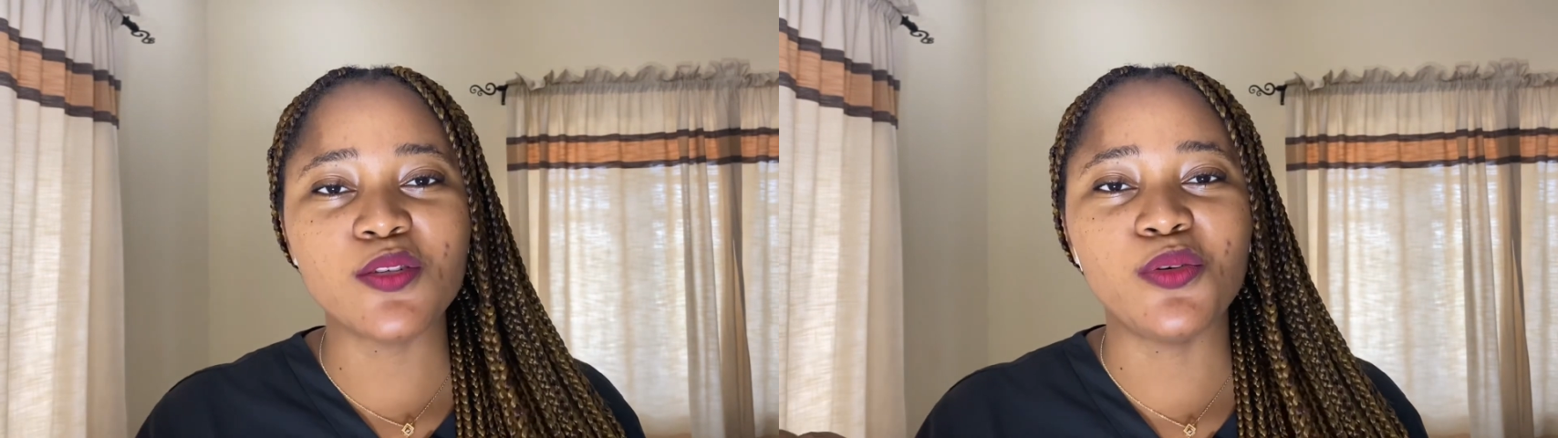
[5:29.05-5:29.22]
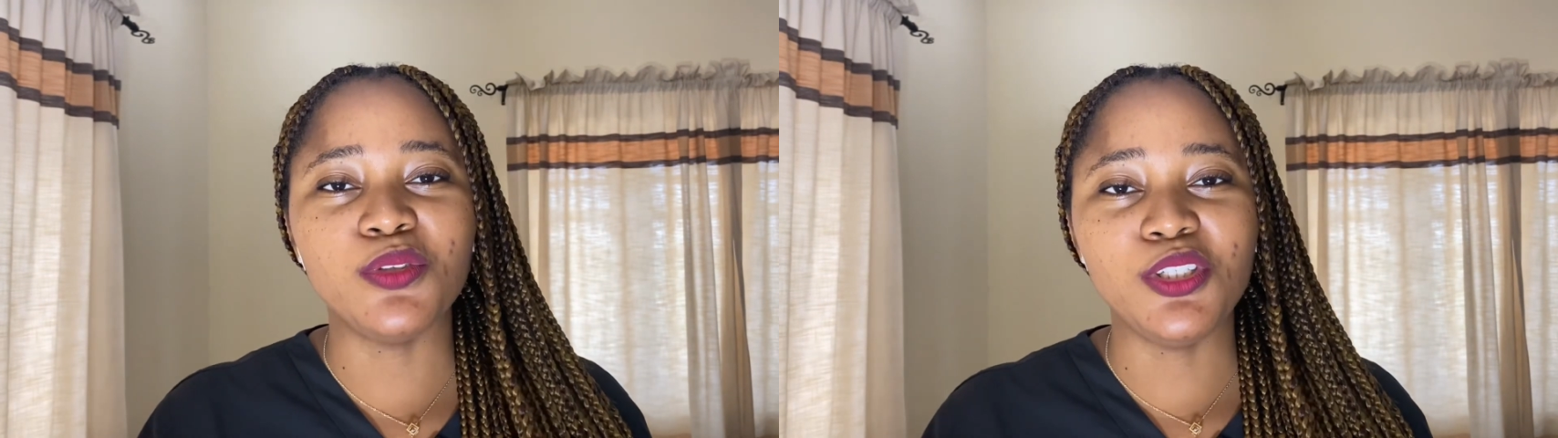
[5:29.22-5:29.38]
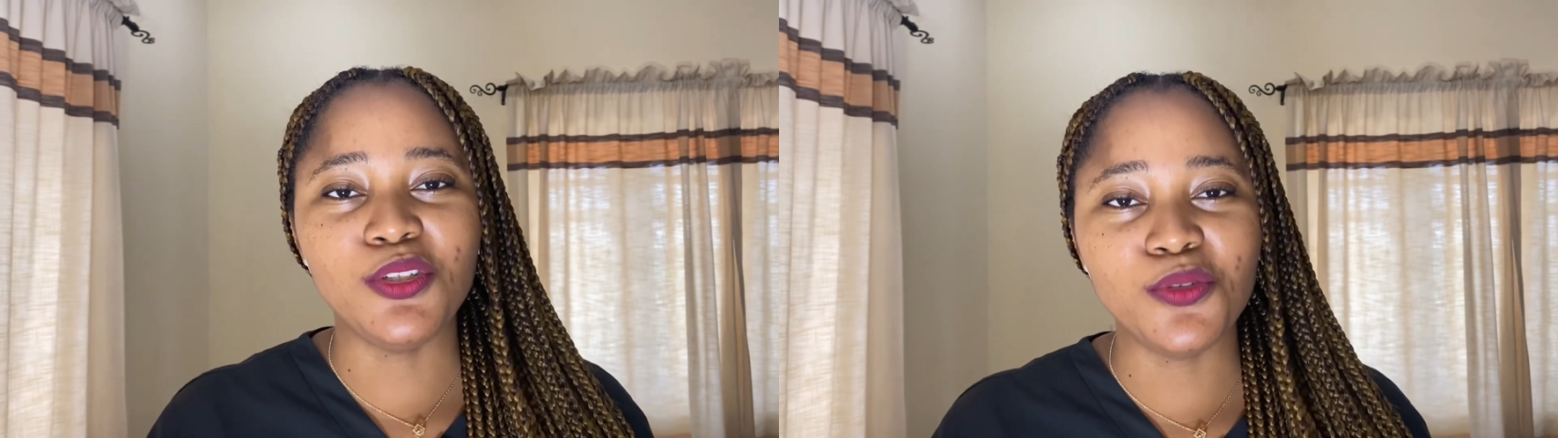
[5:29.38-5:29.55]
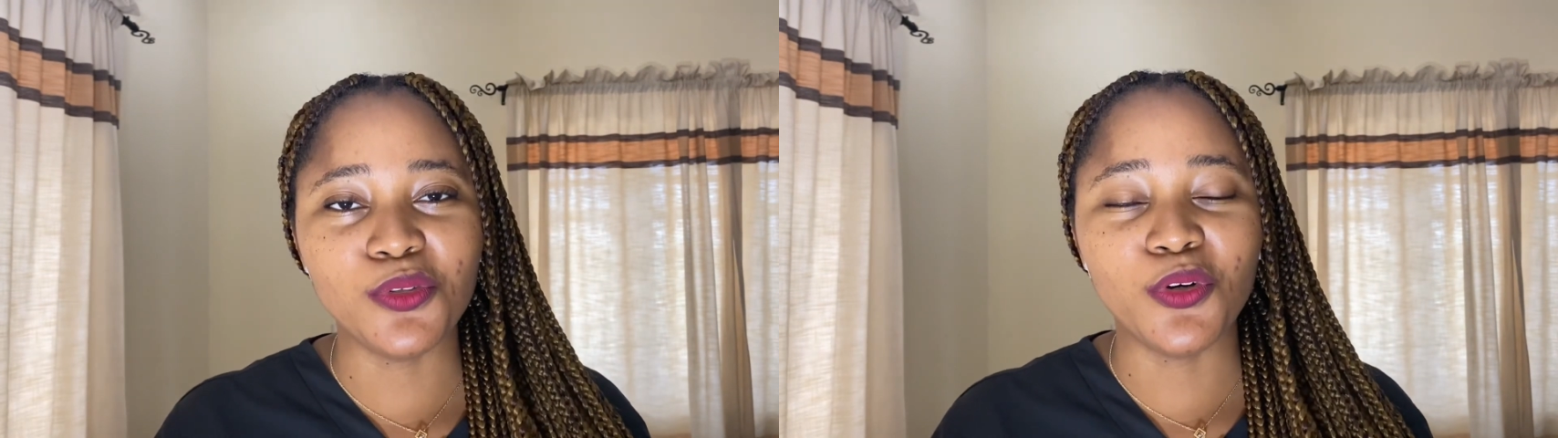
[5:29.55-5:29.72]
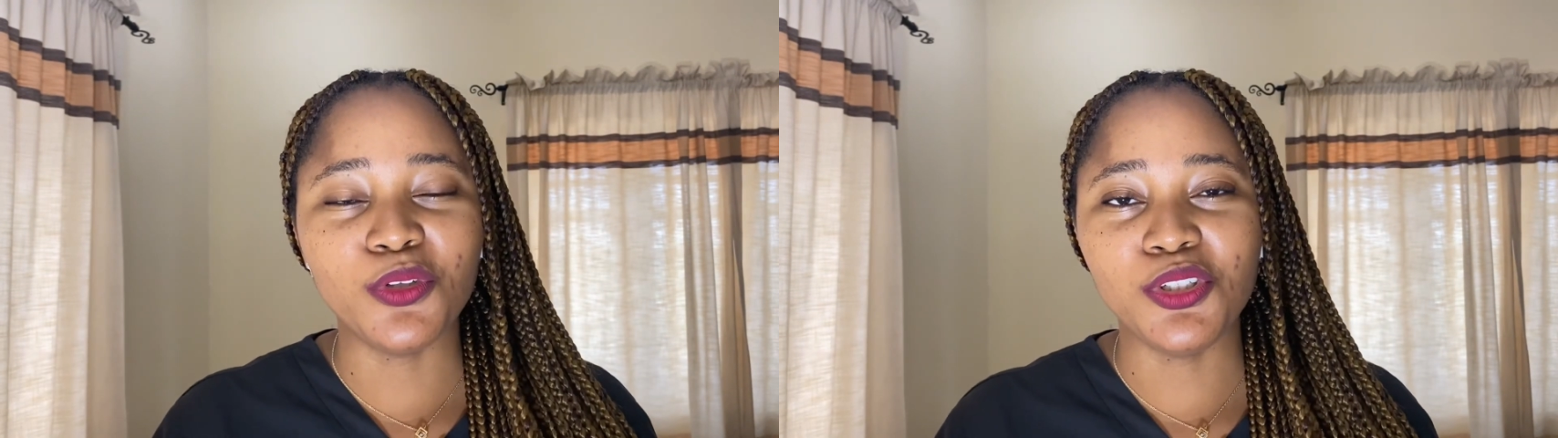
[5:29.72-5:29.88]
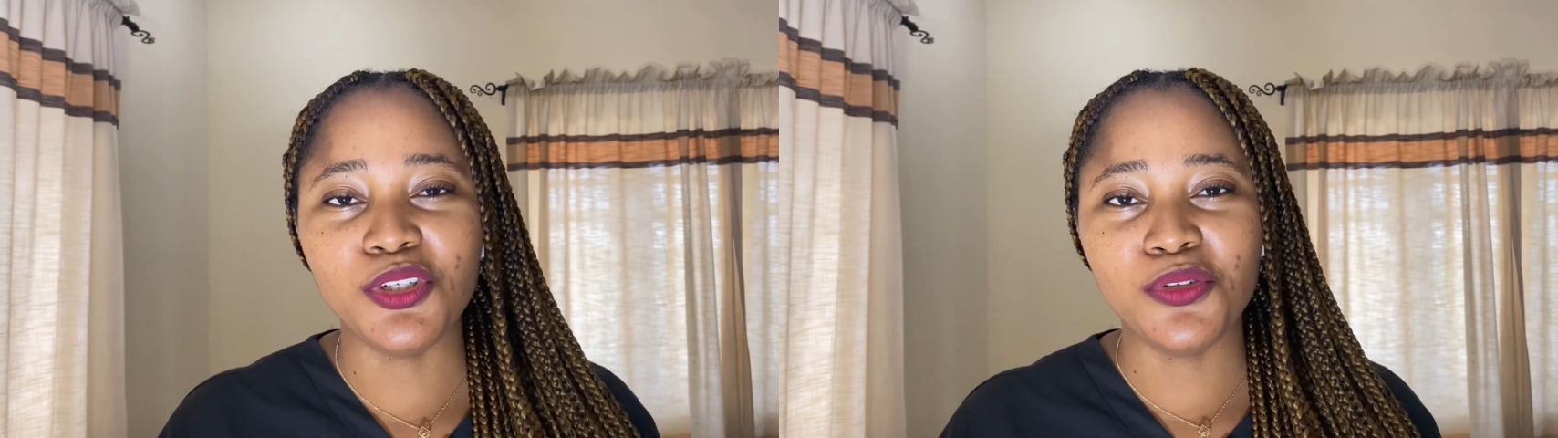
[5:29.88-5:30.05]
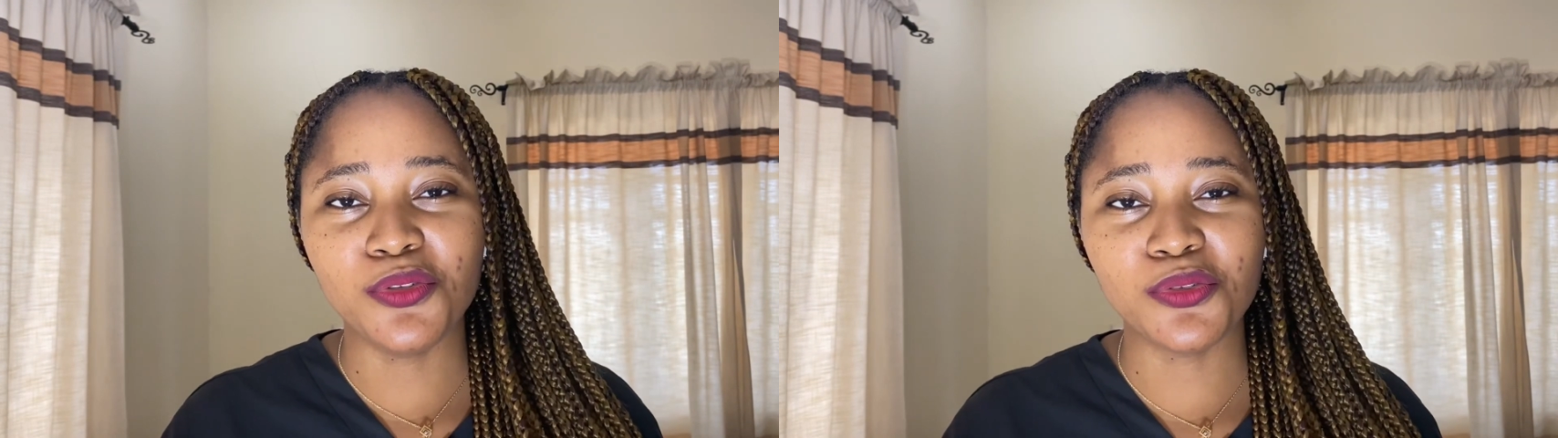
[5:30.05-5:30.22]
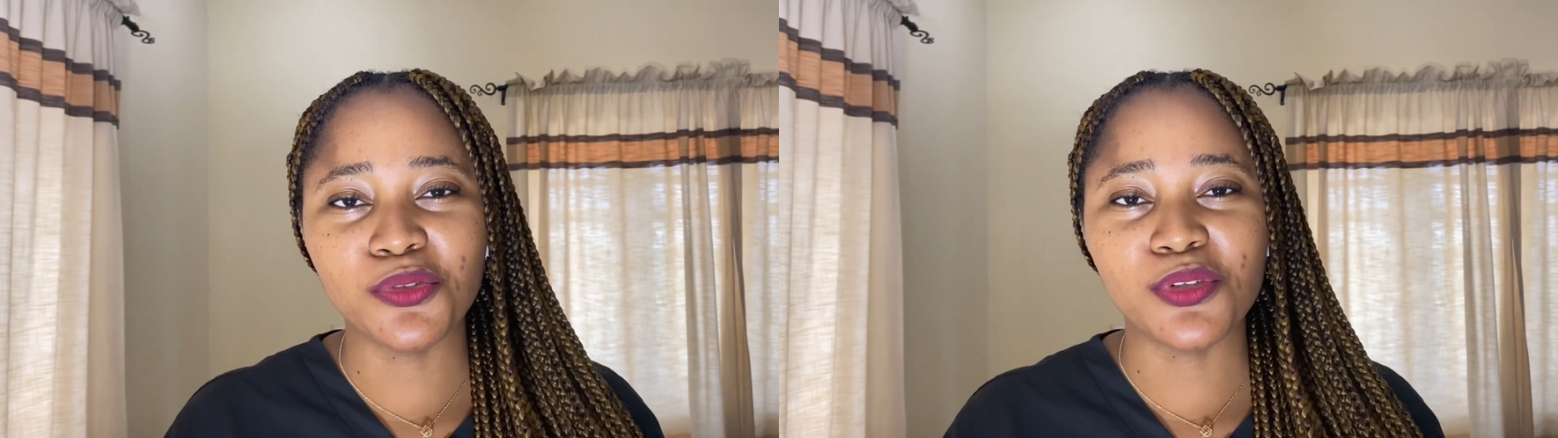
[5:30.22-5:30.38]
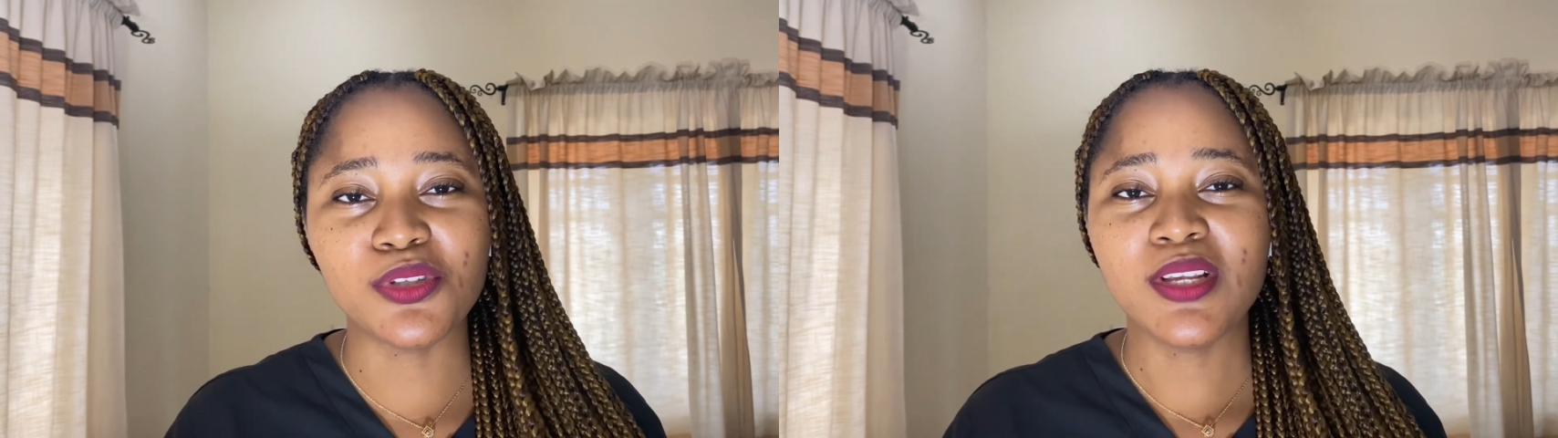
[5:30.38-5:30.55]
on the
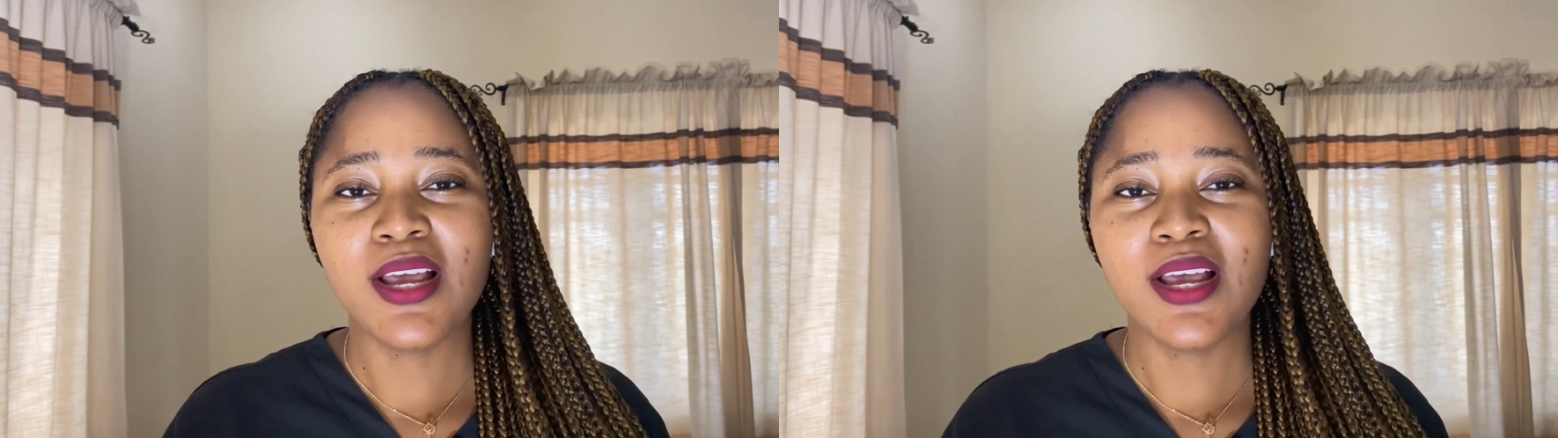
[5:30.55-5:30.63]
uterus